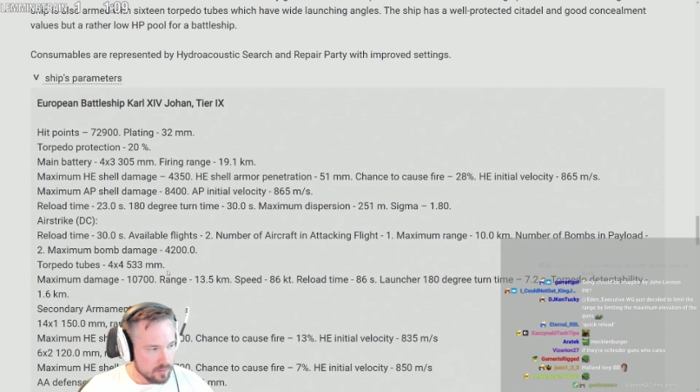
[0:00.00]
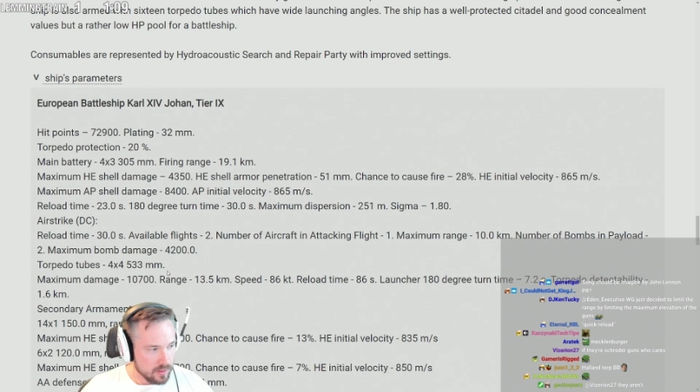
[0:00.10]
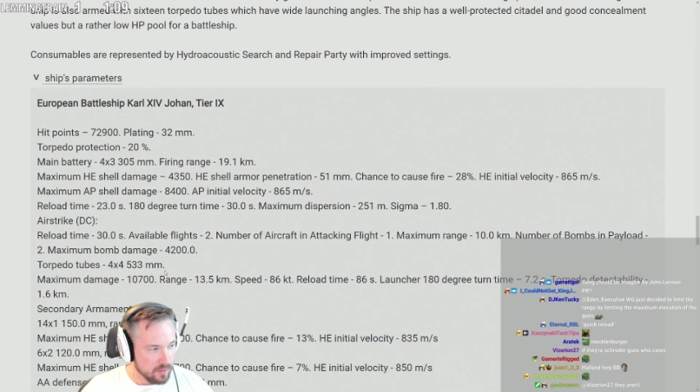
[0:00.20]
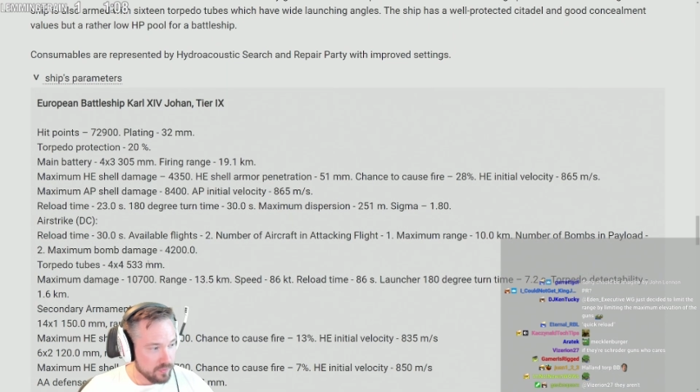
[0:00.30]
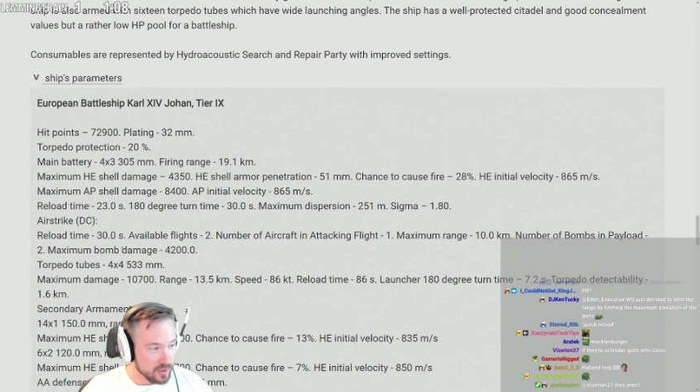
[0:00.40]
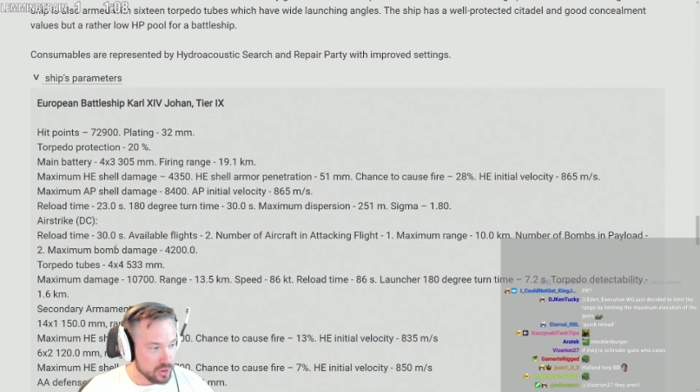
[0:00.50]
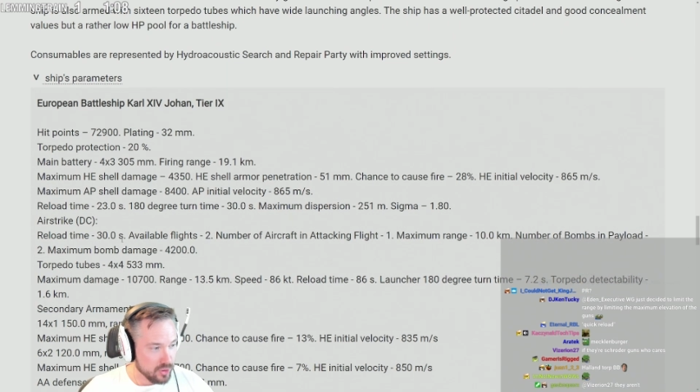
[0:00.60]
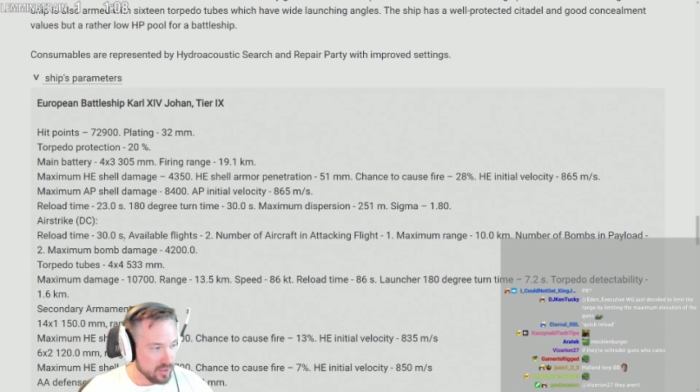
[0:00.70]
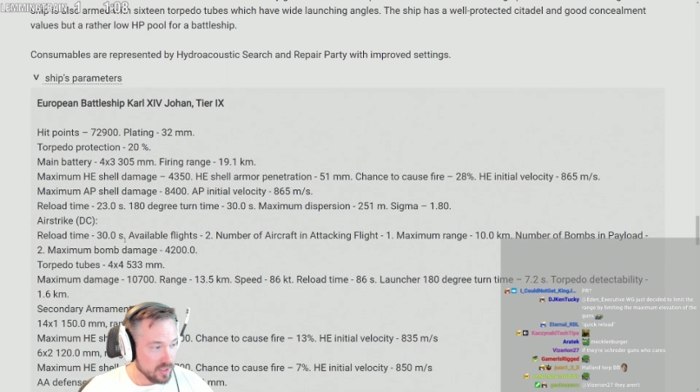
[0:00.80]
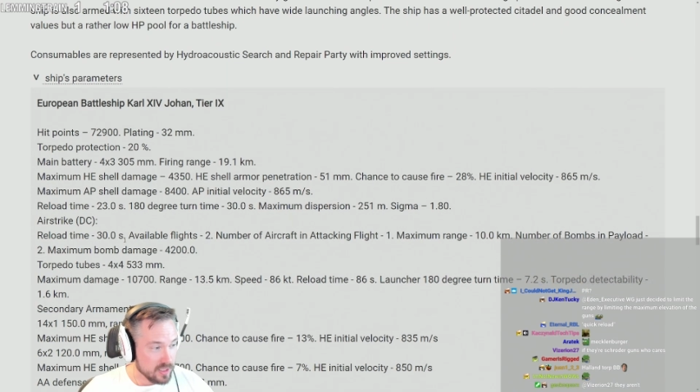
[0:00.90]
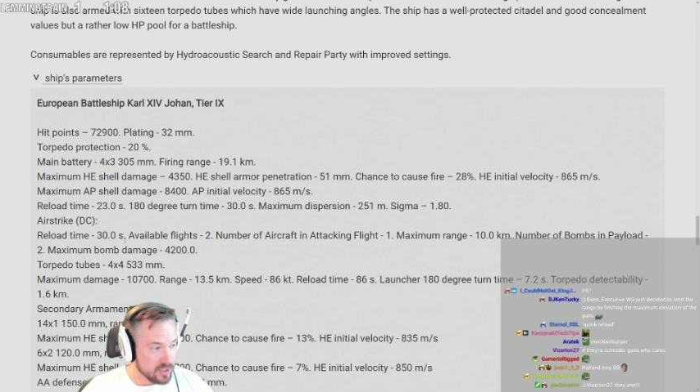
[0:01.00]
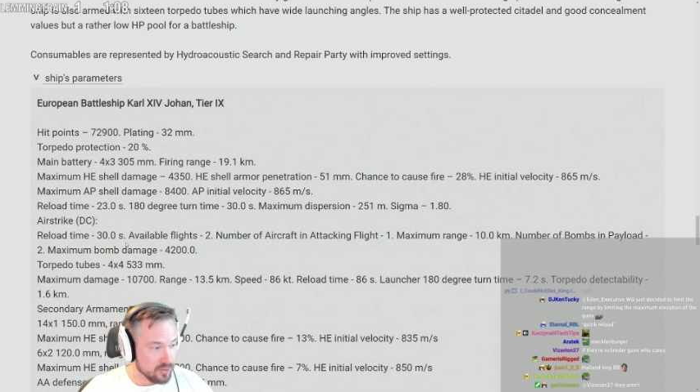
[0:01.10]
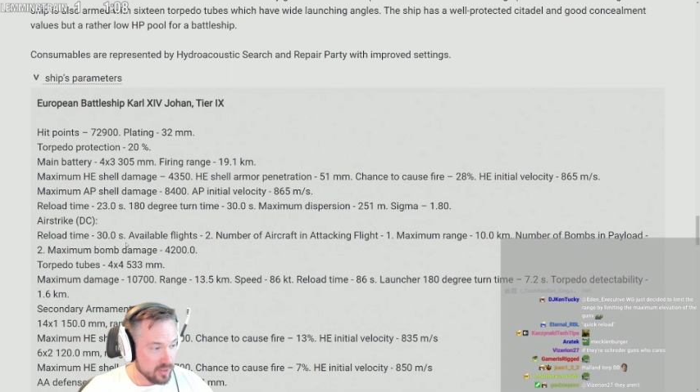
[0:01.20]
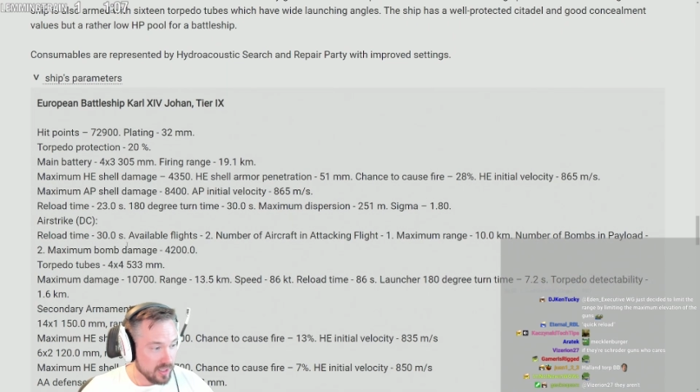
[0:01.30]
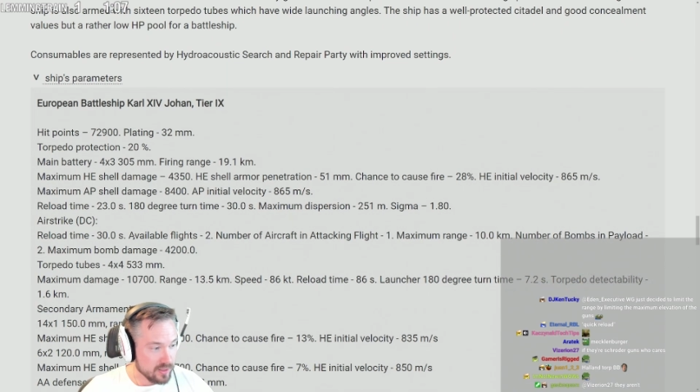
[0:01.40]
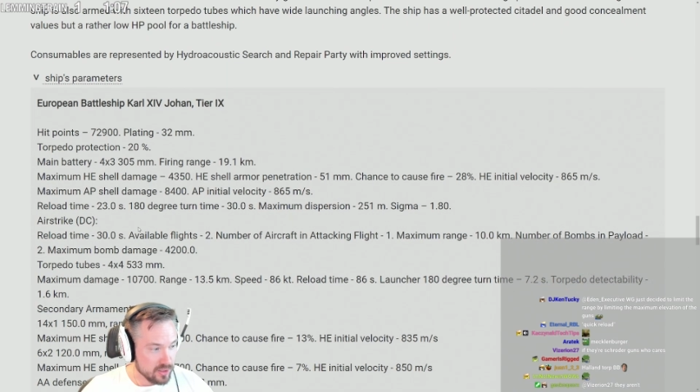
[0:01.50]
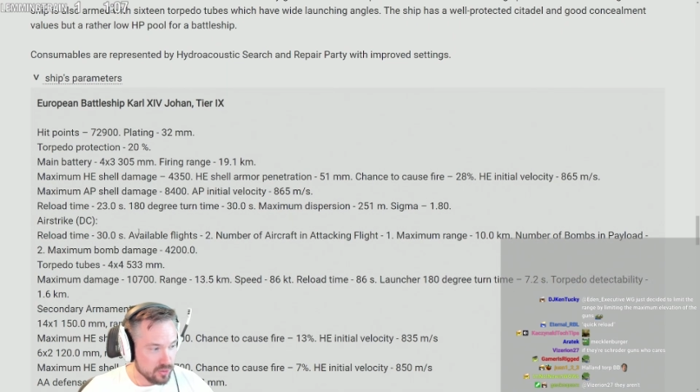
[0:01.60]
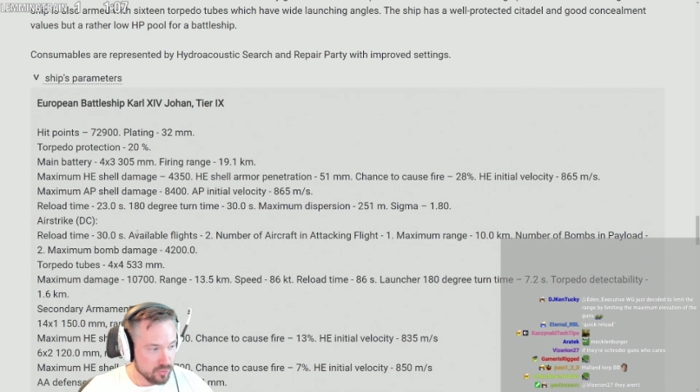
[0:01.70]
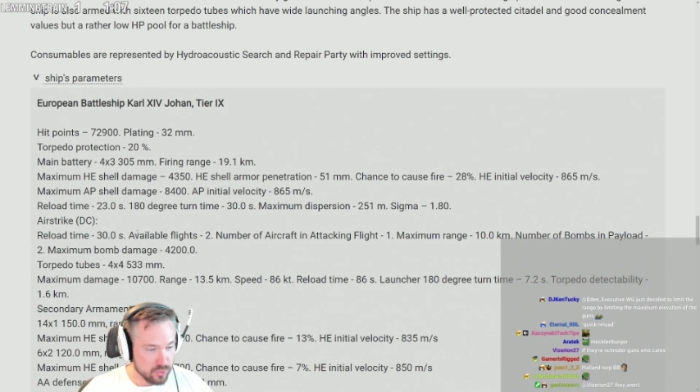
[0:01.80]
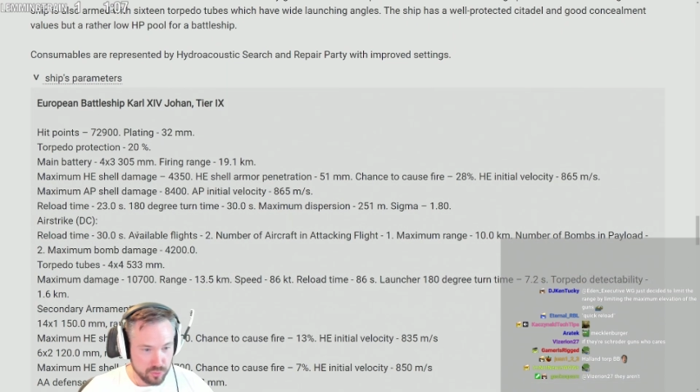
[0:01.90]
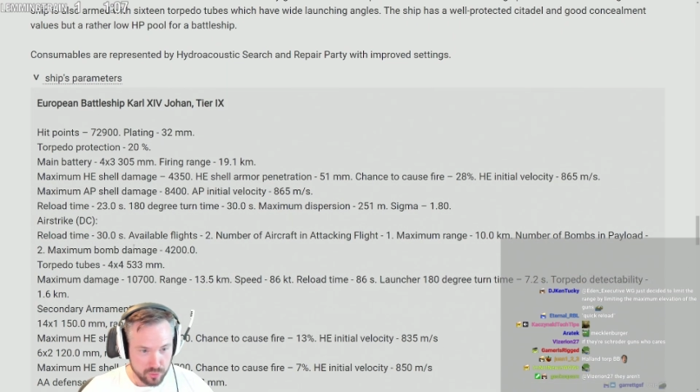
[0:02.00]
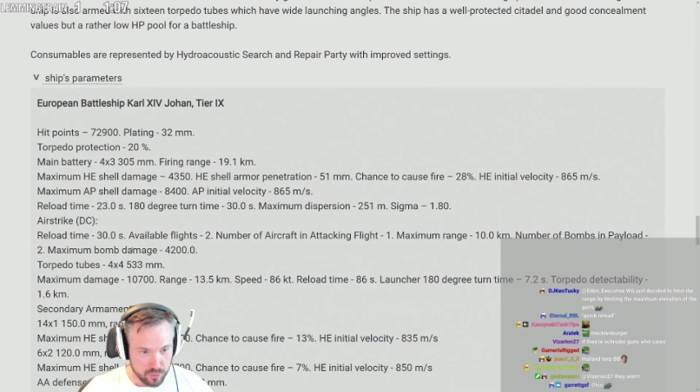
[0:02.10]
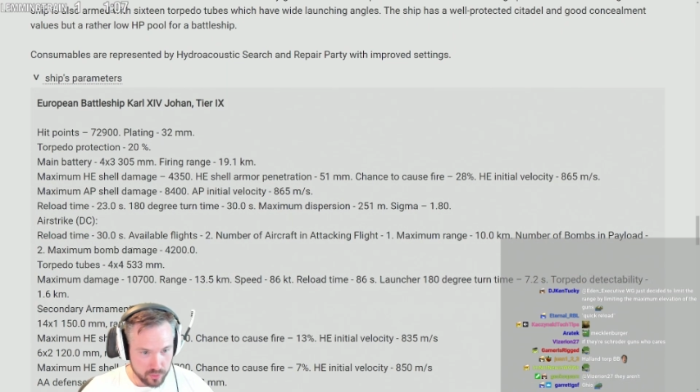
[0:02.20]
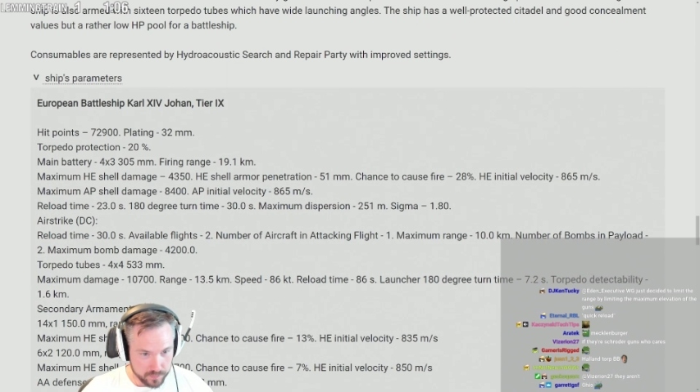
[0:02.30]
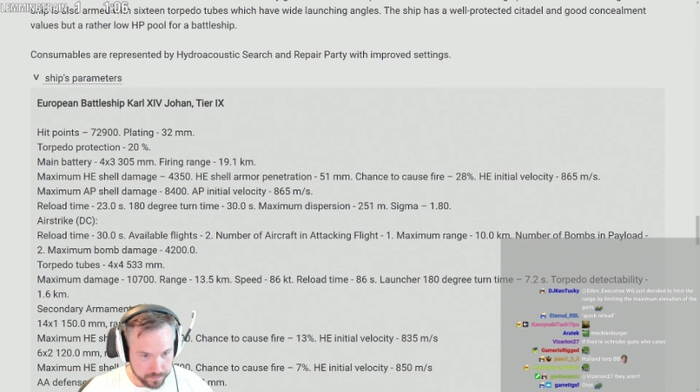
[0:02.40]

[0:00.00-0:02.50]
If they're shredder guns, who cares? True, true, true.